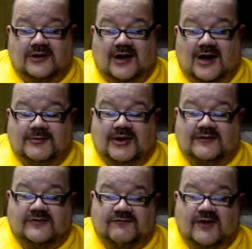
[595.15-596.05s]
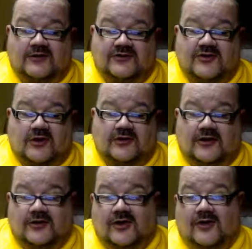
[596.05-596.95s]
It's a fairly solid
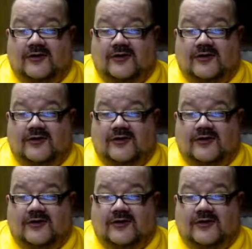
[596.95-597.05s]
logo.